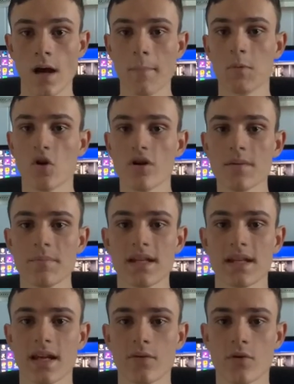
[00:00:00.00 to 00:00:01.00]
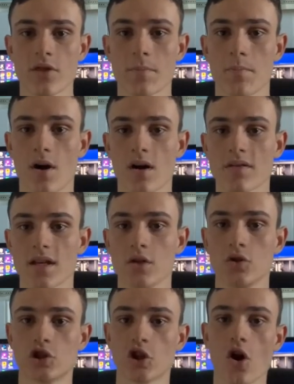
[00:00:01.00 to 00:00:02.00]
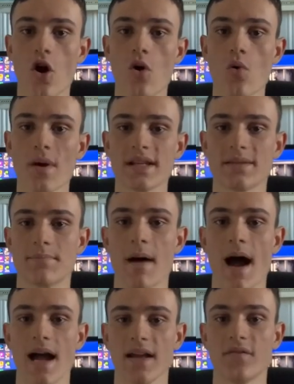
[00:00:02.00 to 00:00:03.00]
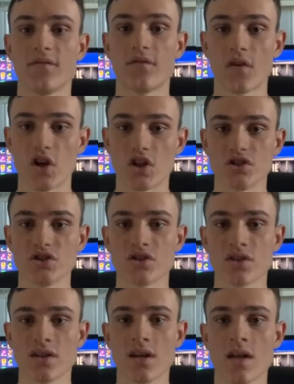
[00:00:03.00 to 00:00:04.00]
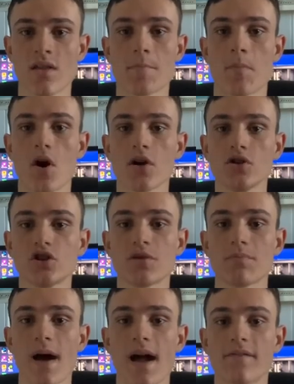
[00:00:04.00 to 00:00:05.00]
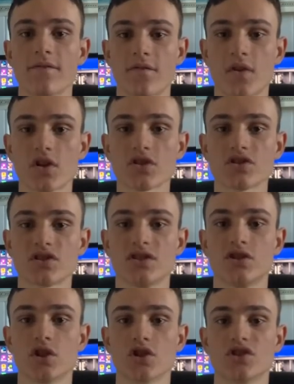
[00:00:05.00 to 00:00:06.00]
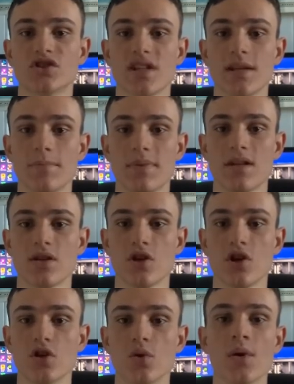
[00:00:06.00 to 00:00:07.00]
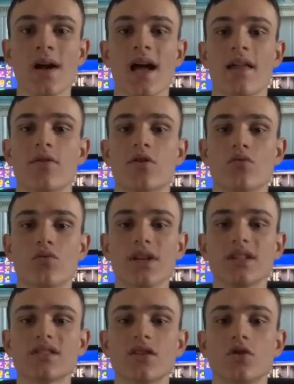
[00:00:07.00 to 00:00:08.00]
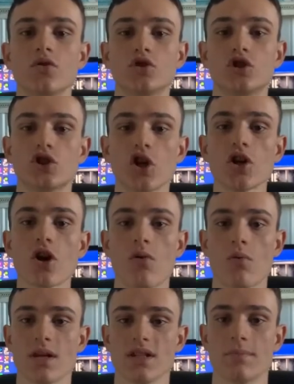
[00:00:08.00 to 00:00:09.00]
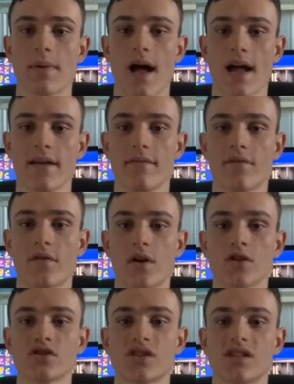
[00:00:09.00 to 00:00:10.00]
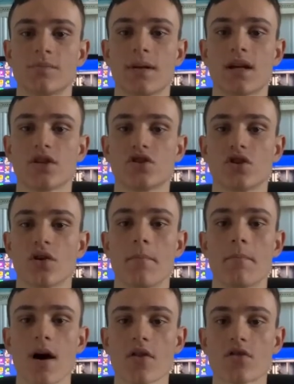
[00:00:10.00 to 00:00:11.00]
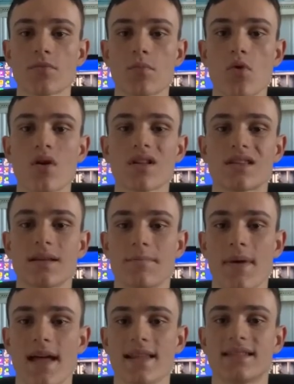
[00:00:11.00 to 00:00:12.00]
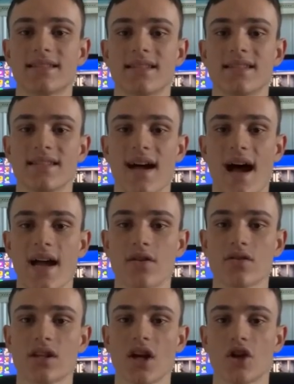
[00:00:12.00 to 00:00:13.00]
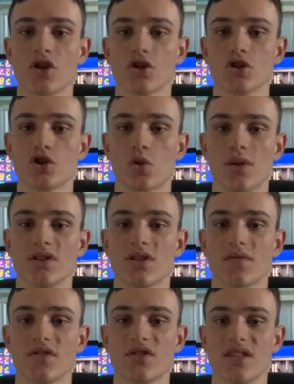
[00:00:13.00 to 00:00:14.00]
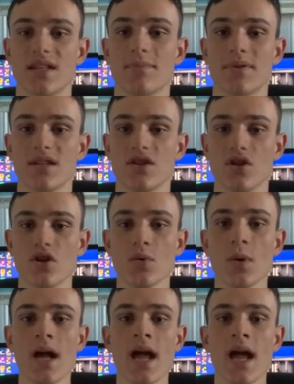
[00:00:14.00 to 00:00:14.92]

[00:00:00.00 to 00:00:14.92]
I'm going to begin with the part that you should always buy first. The part you should buy first is your C P U. And the reason you should always buy it first is because your motherboard depends entirely on your choice of C P U,